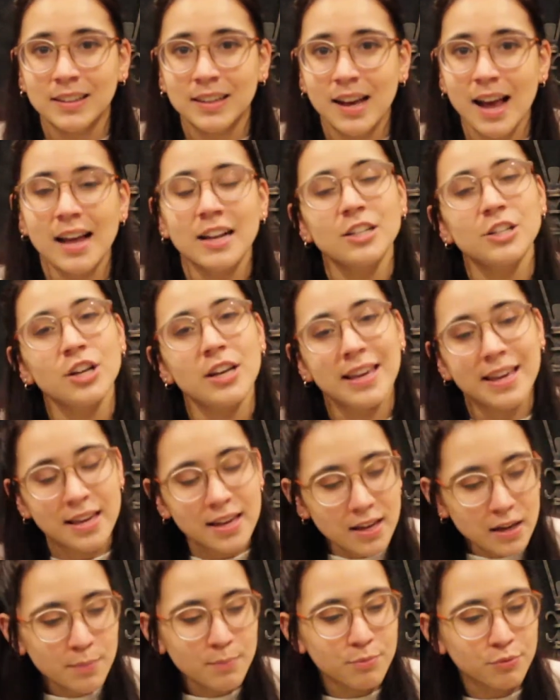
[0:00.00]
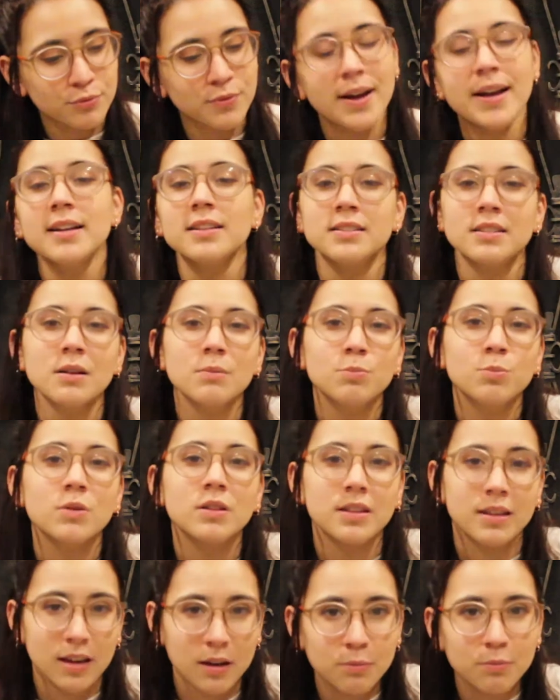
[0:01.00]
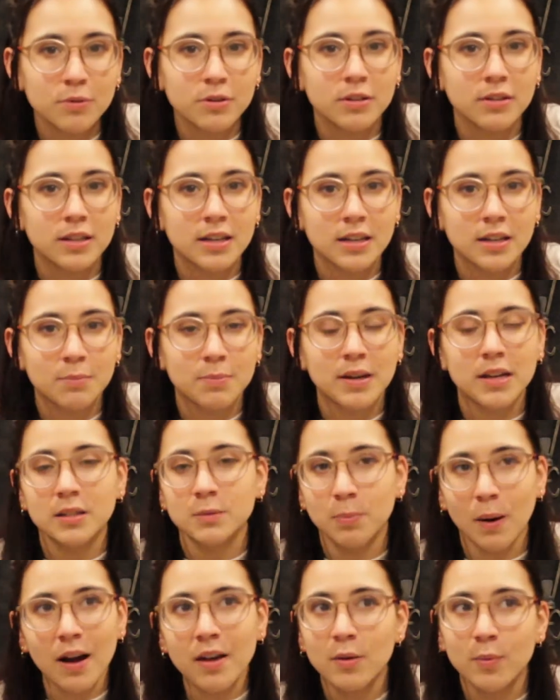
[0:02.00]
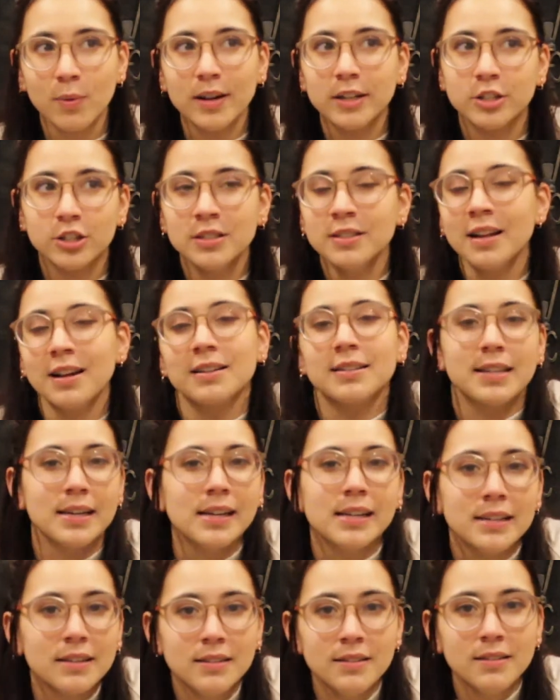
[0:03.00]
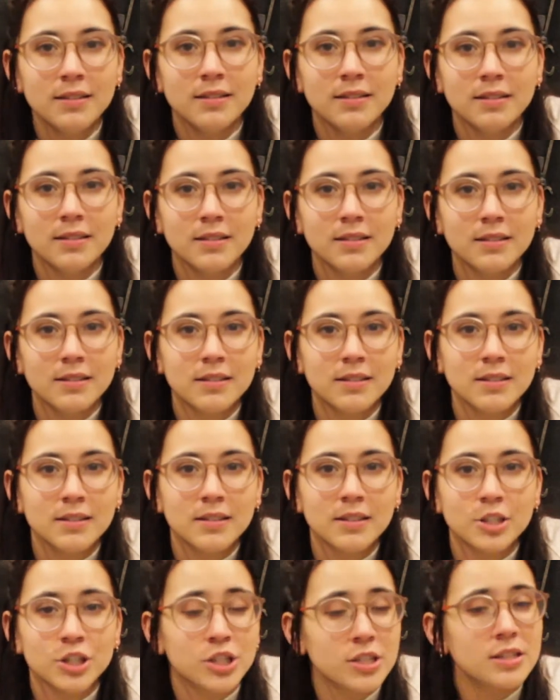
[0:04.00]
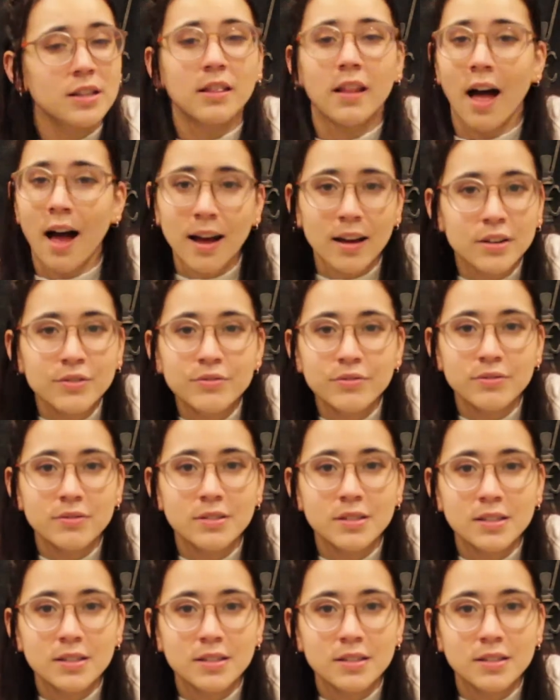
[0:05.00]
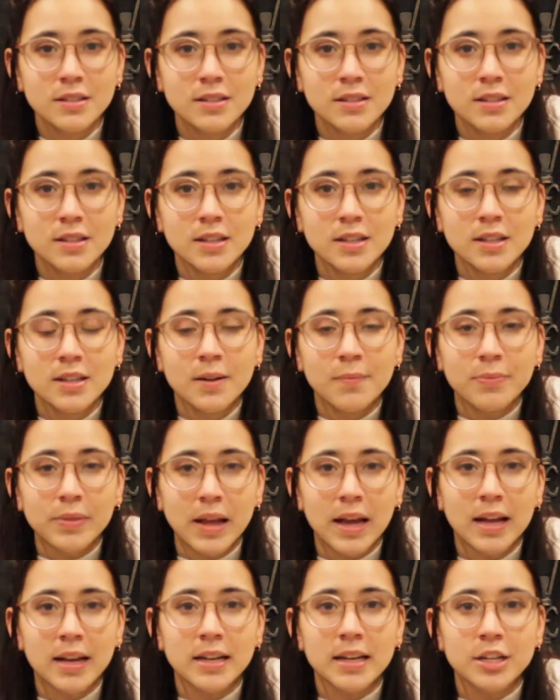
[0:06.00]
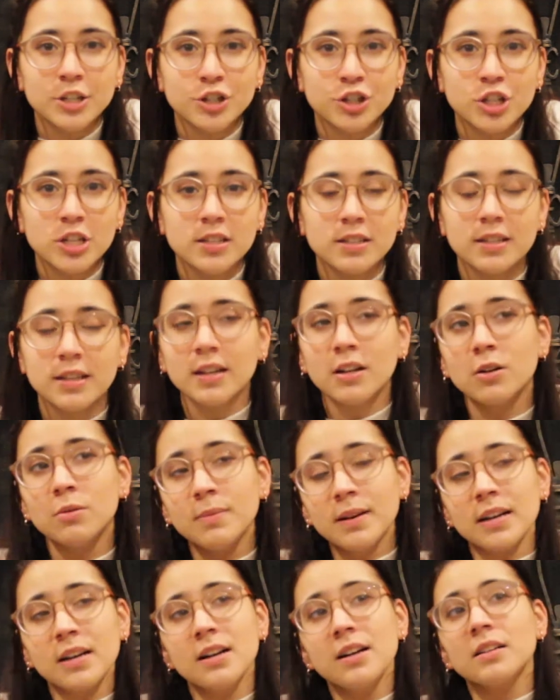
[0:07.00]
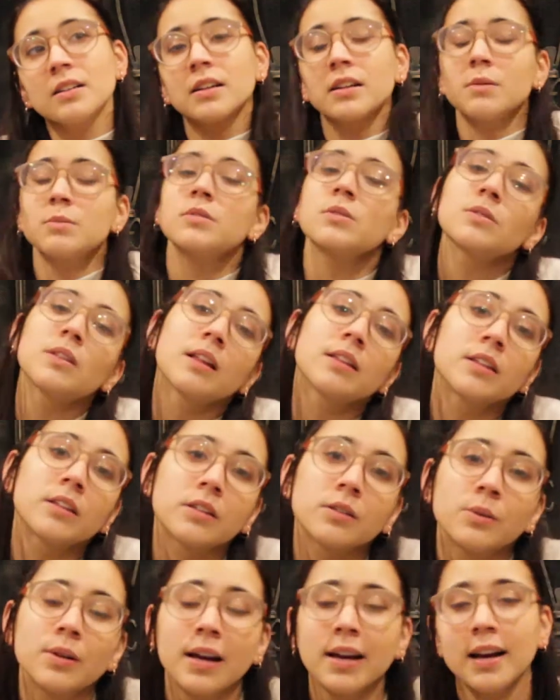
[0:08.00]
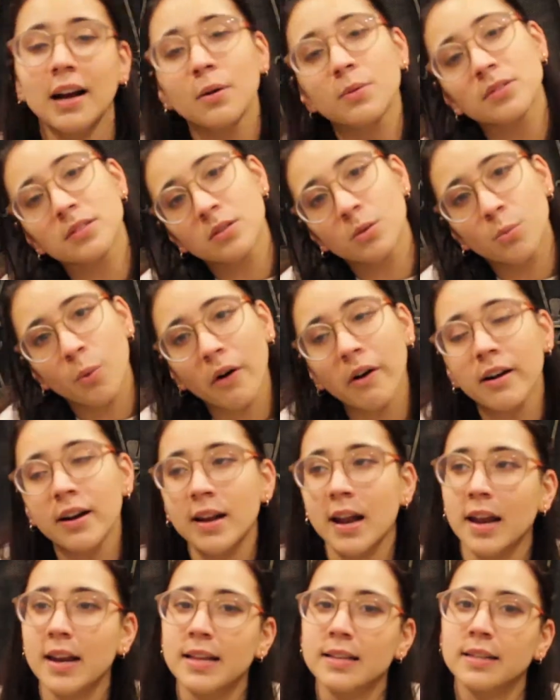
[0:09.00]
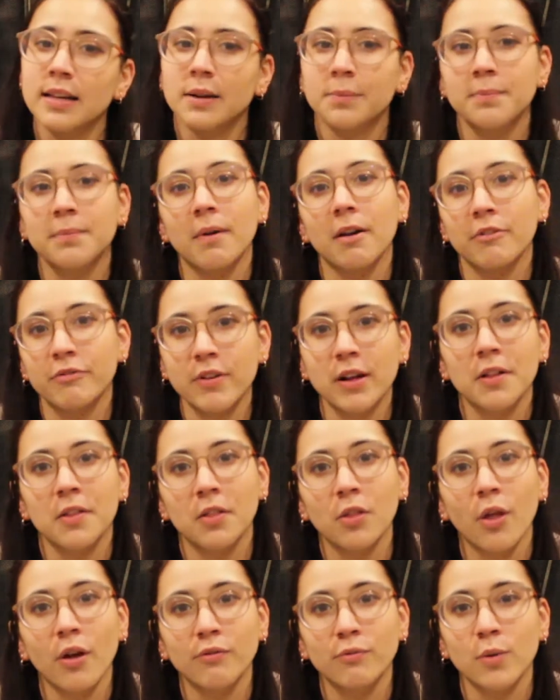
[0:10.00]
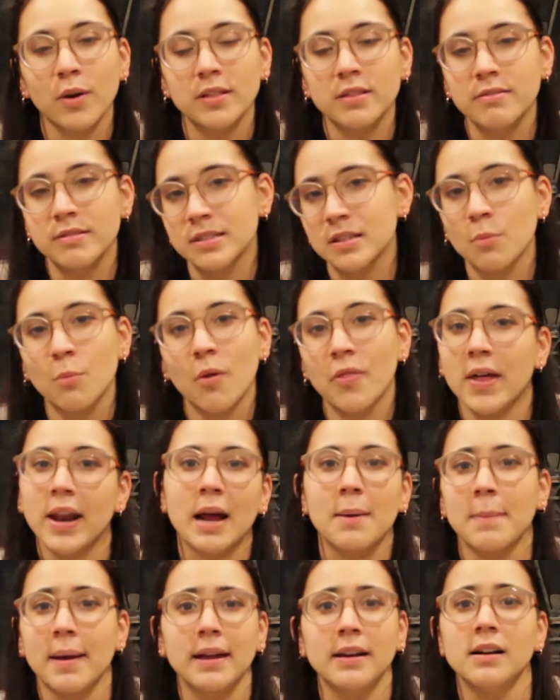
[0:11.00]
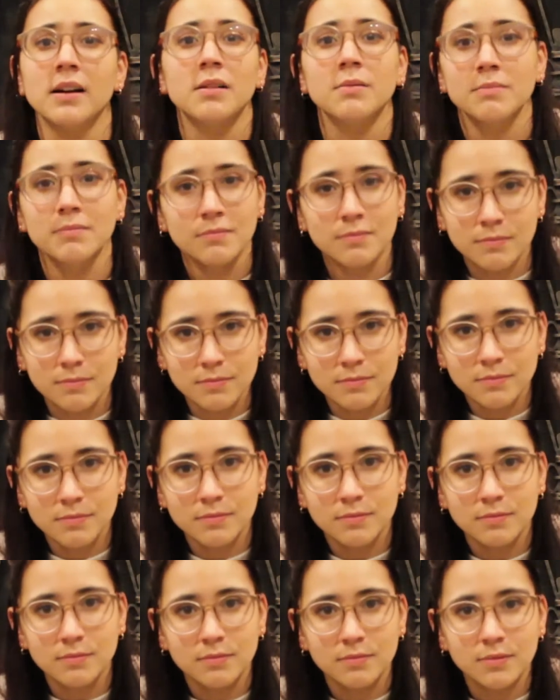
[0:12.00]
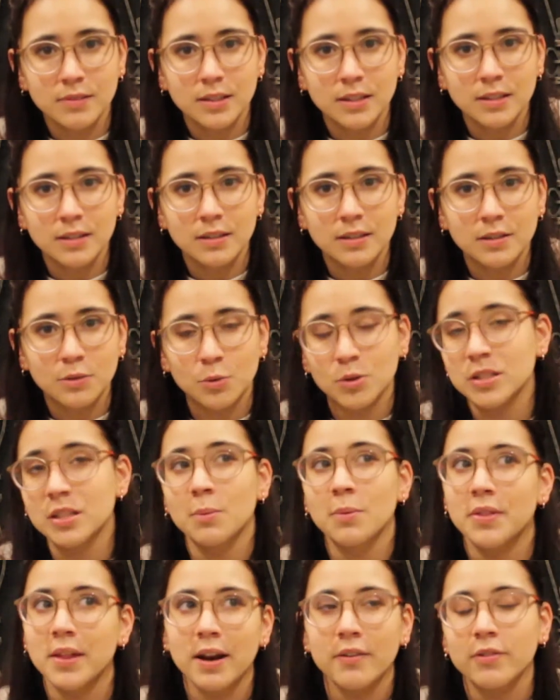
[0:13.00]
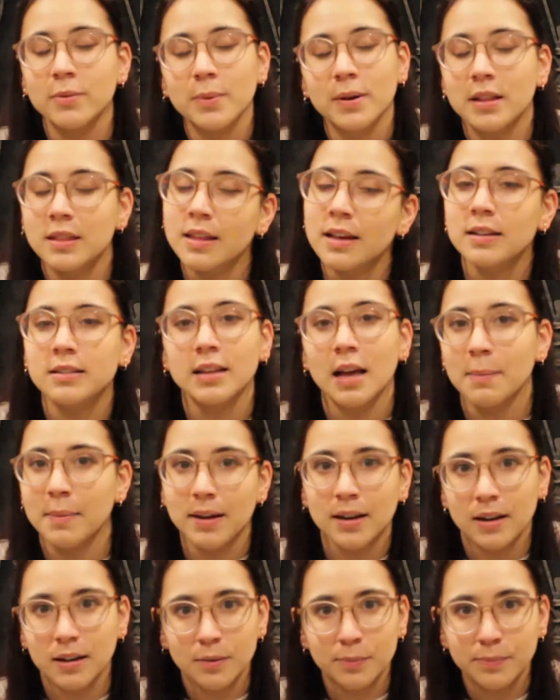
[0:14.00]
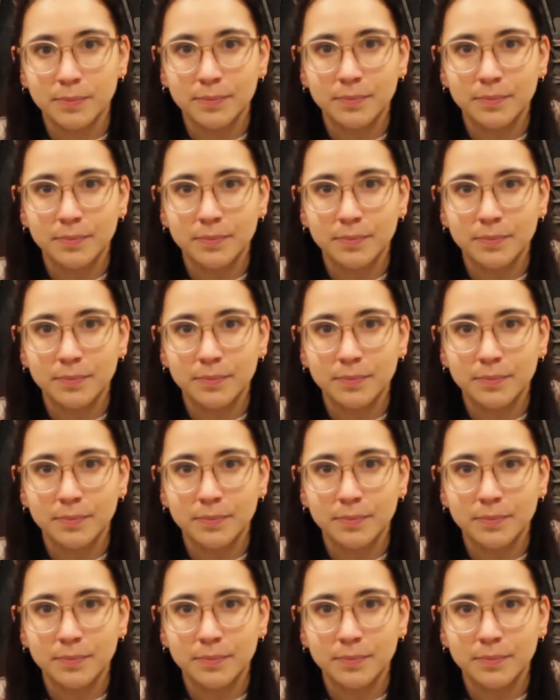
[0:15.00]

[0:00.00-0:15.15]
And he breaks up with Kimberly because, by the way, she's not dead. She's alive. And she's like, oh my god, I'm so glad that you're okay. I was so worried. And he's like, I fell in love with someone that I made up. Or someone that everybody thinks I made up.